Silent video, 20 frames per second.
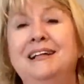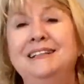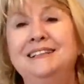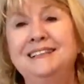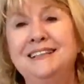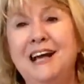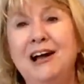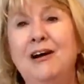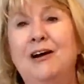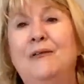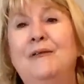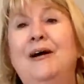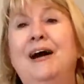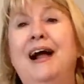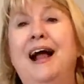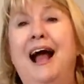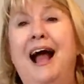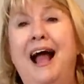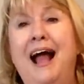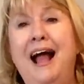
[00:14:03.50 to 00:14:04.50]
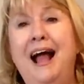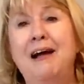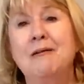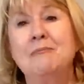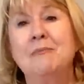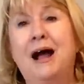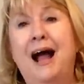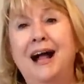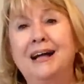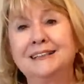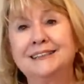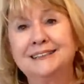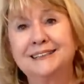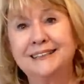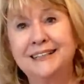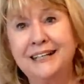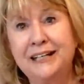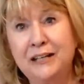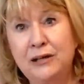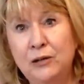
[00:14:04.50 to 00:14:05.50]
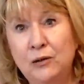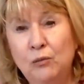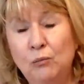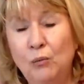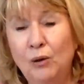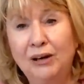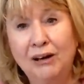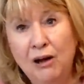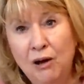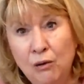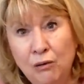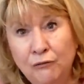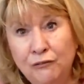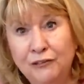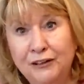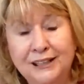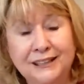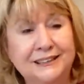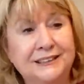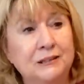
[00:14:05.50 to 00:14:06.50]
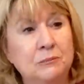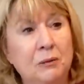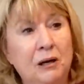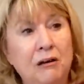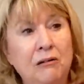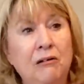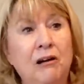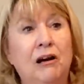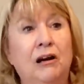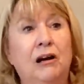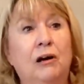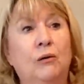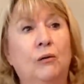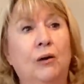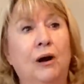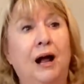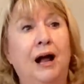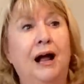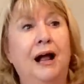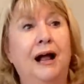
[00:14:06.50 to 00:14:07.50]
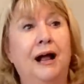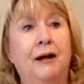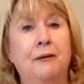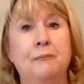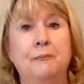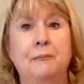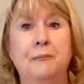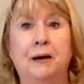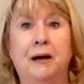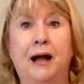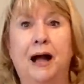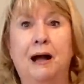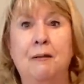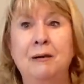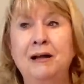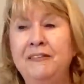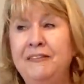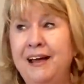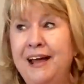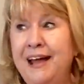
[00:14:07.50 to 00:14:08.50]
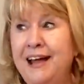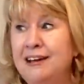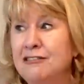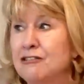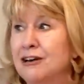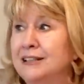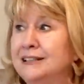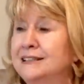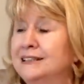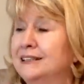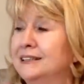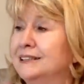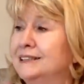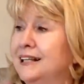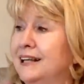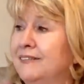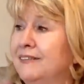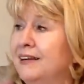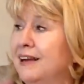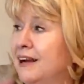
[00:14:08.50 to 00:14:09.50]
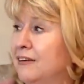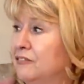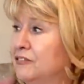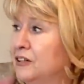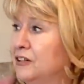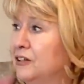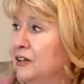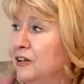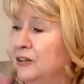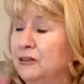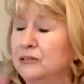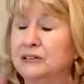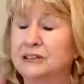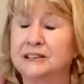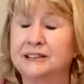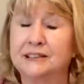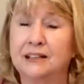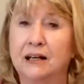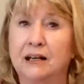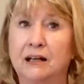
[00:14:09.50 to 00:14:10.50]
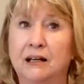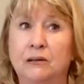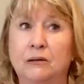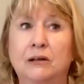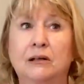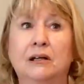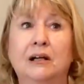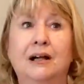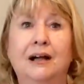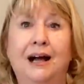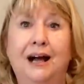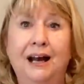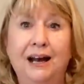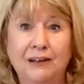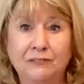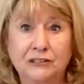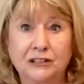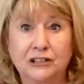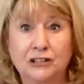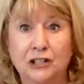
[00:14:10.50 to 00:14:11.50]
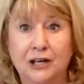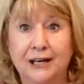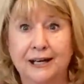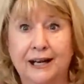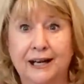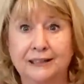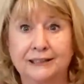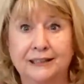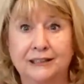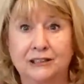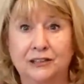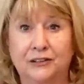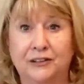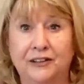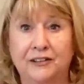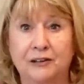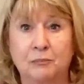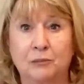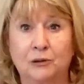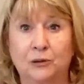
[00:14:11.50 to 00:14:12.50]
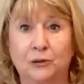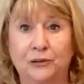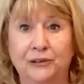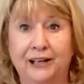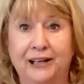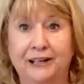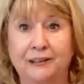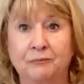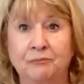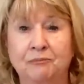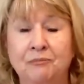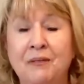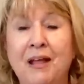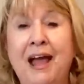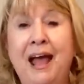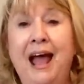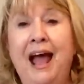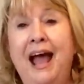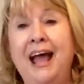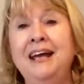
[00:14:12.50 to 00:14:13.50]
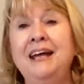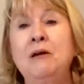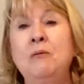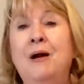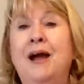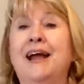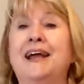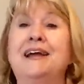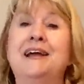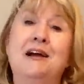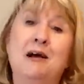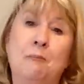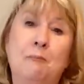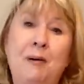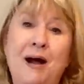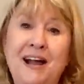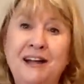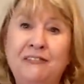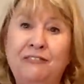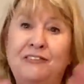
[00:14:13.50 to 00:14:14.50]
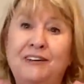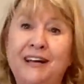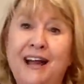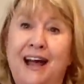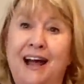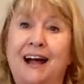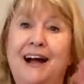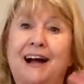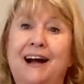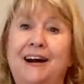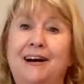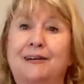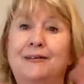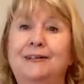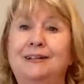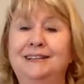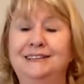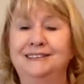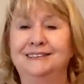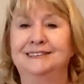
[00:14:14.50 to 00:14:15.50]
I'll see you, well, hopefully tomorrow. I'm at the hairdresser's in the afternoon, so I have to try and get it done in the morning. Anyway, bye for now.